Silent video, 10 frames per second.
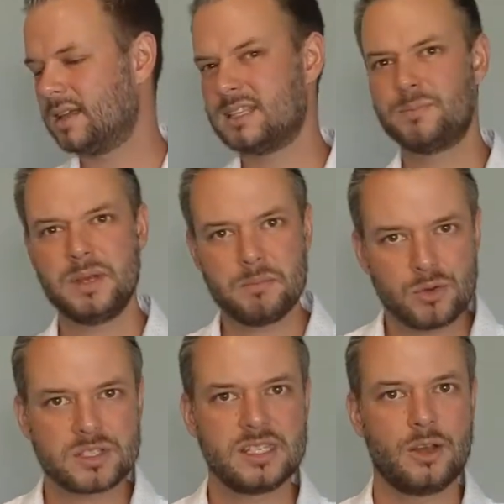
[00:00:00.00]
it's been
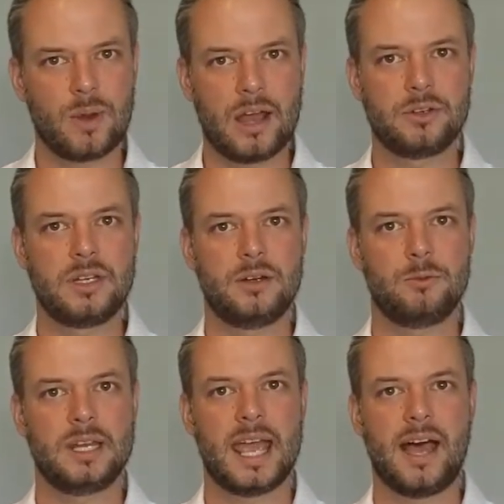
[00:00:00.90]
mostly grounded
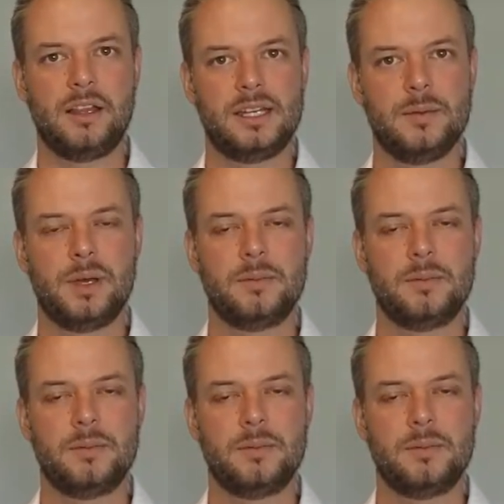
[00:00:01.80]
in reality,